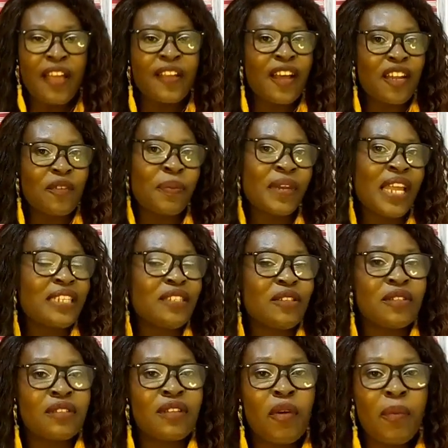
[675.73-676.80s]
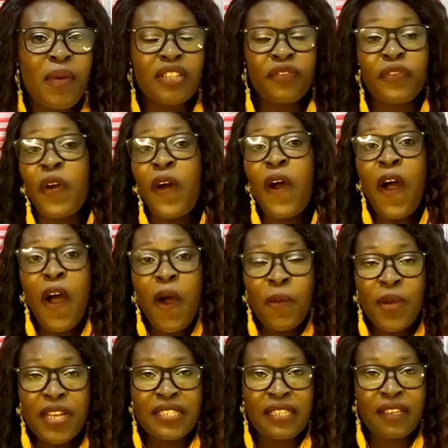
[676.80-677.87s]
God bless you so much for
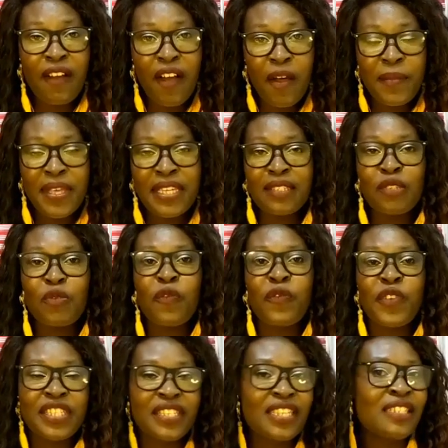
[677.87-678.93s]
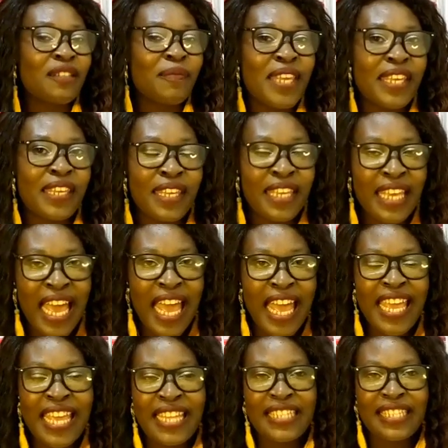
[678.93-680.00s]
always coming to visit me here
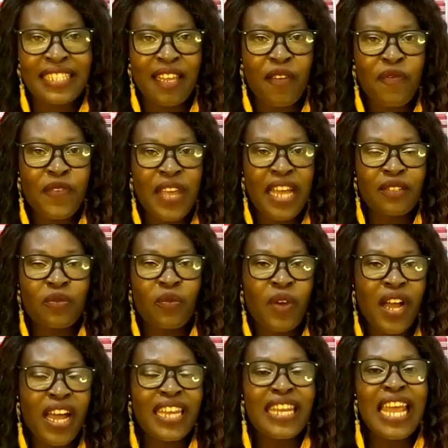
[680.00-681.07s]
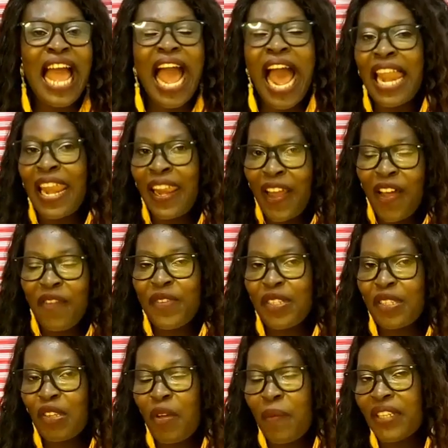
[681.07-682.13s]
in Sephiat World. I love you
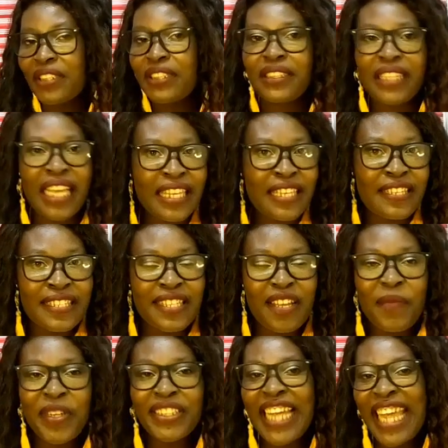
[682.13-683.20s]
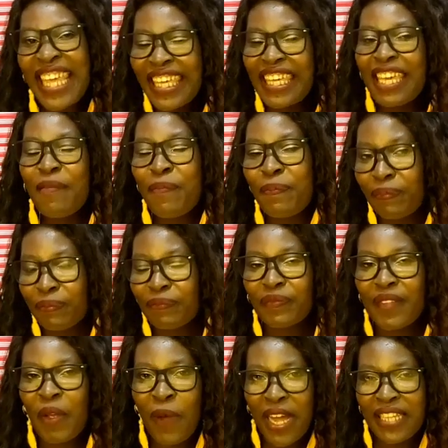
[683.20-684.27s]
so much. Thank you so much. And keep
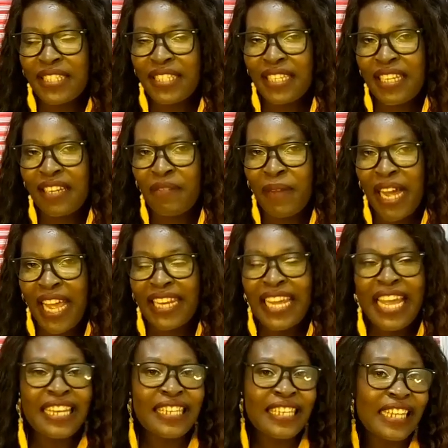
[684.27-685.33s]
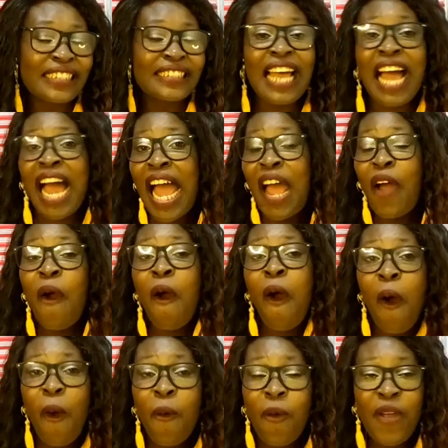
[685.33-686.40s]
one thing in mind, that I
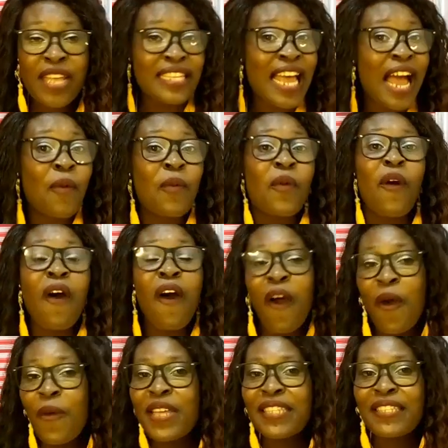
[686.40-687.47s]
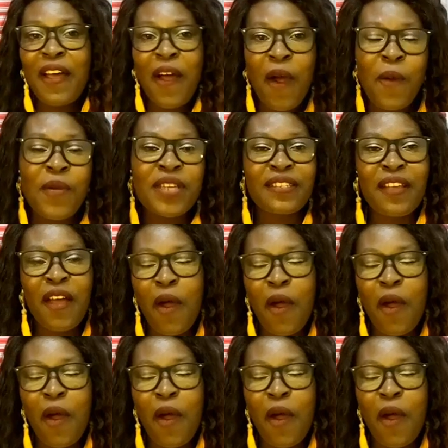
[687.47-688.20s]
will always